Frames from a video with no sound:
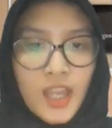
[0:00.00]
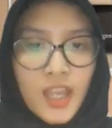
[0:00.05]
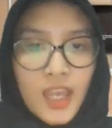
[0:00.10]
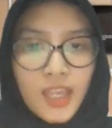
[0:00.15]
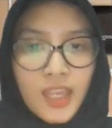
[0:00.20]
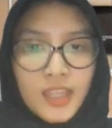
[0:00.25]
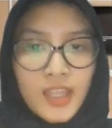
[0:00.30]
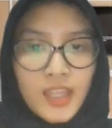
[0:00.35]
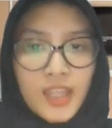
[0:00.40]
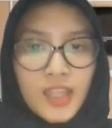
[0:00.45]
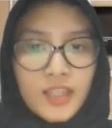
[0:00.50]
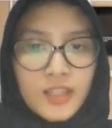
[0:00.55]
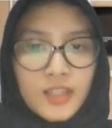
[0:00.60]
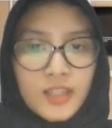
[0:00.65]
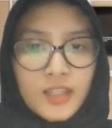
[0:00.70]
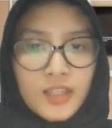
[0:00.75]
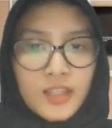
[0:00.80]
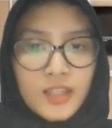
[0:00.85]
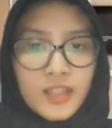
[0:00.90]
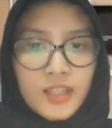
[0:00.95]
and the other
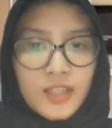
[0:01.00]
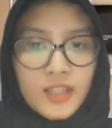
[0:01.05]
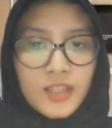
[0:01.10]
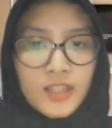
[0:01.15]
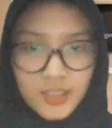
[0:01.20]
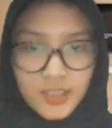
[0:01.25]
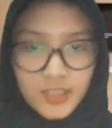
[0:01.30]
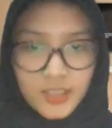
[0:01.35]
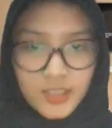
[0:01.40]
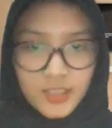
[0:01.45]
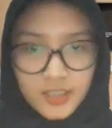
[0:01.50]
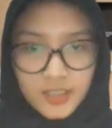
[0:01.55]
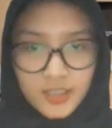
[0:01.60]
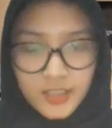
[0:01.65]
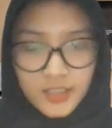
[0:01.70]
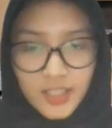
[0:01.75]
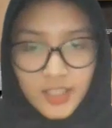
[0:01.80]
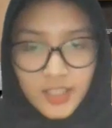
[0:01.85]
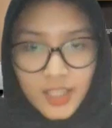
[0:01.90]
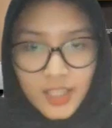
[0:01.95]
department are the key to
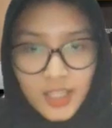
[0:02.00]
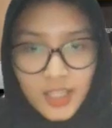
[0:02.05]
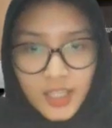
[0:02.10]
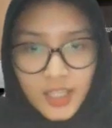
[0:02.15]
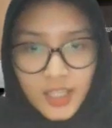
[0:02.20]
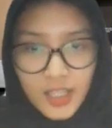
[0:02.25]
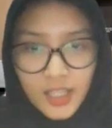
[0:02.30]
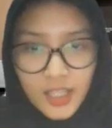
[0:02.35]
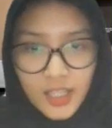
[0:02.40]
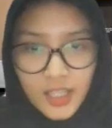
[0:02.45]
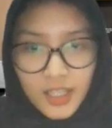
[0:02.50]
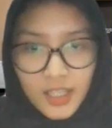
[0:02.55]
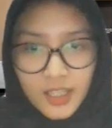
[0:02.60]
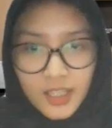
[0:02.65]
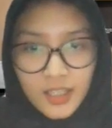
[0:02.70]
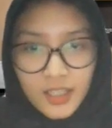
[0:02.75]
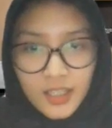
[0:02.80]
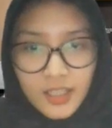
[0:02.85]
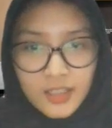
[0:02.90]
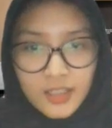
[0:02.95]
success.
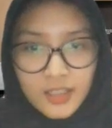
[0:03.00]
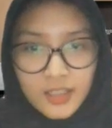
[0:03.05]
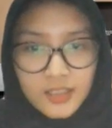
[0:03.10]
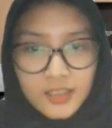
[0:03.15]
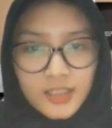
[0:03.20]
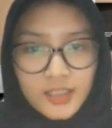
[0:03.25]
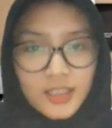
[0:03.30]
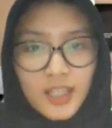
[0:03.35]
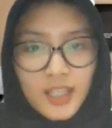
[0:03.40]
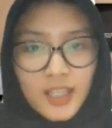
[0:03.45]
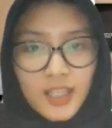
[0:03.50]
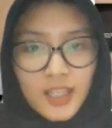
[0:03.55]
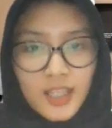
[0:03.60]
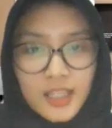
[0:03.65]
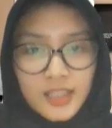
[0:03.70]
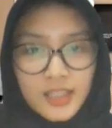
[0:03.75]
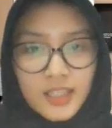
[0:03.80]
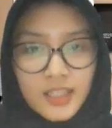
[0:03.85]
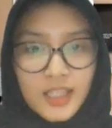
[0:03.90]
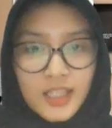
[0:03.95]
And the
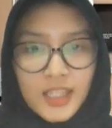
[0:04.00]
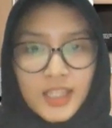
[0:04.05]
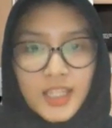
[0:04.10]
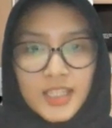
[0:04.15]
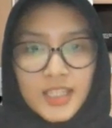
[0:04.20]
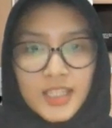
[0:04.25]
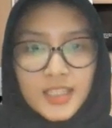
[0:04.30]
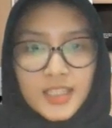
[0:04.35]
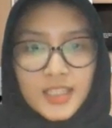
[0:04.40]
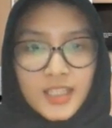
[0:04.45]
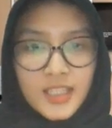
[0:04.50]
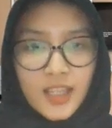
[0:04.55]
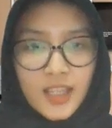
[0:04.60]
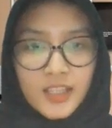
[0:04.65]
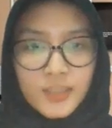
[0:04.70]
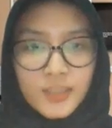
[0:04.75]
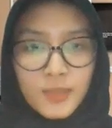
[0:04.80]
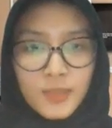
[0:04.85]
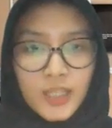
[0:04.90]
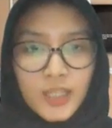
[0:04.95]
least sales
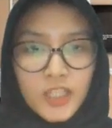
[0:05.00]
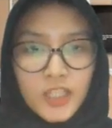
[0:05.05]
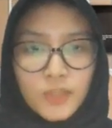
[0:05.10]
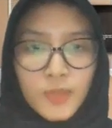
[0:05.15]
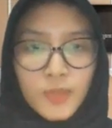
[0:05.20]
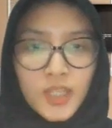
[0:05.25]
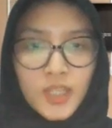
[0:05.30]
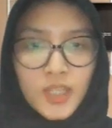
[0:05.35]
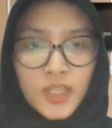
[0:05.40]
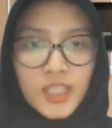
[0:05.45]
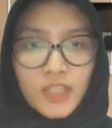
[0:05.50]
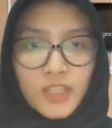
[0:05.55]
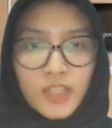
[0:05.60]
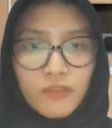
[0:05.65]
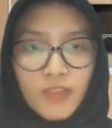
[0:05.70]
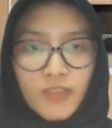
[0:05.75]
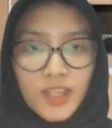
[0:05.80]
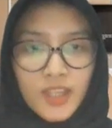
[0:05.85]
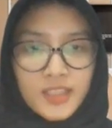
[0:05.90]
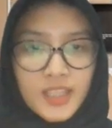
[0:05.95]
management needs fast and
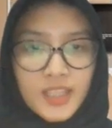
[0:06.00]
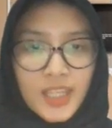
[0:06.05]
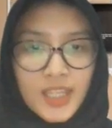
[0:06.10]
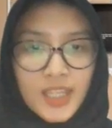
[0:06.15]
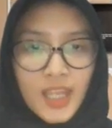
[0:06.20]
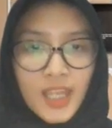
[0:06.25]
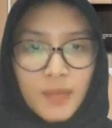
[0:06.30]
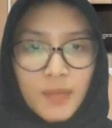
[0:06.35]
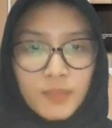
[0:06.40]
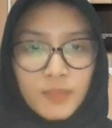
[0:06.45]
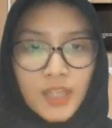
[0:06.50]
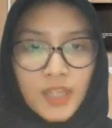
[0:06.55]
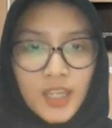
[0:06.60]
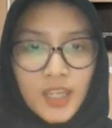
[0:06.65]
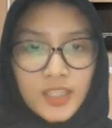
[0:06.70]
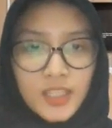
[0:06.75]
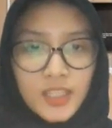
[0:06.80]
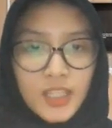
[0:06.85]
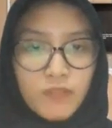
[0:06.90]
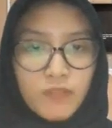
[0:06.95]
updated
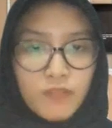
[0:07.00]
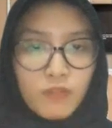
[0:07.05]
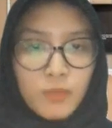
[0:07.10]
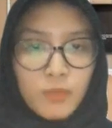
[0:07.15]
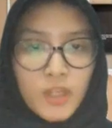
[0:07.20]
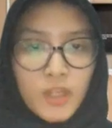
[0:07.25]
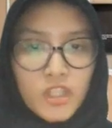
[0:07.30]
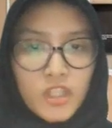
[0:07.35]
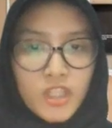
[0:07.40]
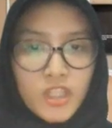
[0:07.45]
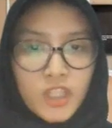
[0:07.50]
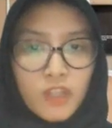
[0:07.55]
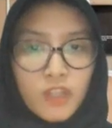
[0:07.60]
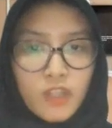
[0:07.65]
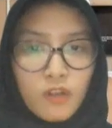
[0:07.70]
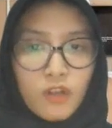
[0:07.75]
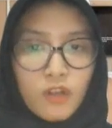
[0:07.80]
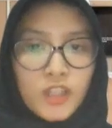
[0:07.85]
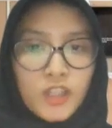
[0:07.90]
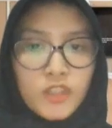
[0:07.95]
information in order to
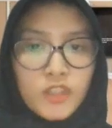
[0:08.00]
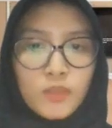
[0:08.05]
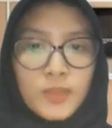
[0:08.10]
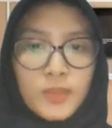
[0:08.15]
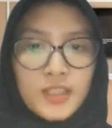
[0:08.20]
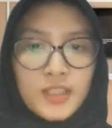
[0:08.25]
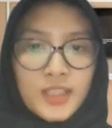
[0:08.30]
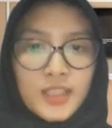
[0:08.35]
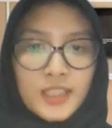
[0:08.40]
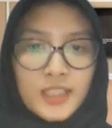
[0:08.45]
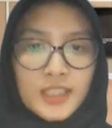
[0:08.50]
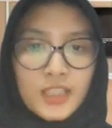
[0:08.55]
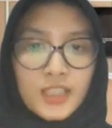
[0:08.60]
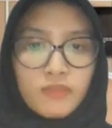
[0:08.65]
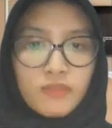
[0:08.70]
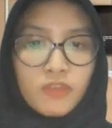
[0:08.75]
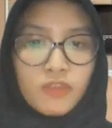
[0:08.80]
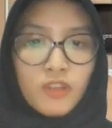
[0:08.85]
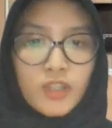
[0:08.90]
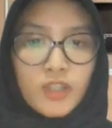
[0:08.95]
be successful on the
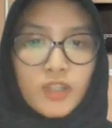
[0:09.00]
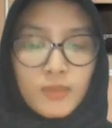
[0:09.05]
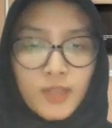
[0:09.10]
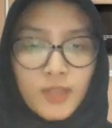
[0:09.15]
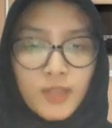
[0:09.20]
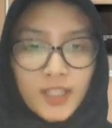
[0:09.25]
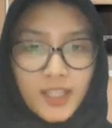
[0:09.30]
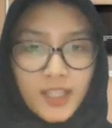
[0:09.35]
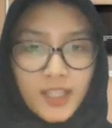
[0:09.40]
market.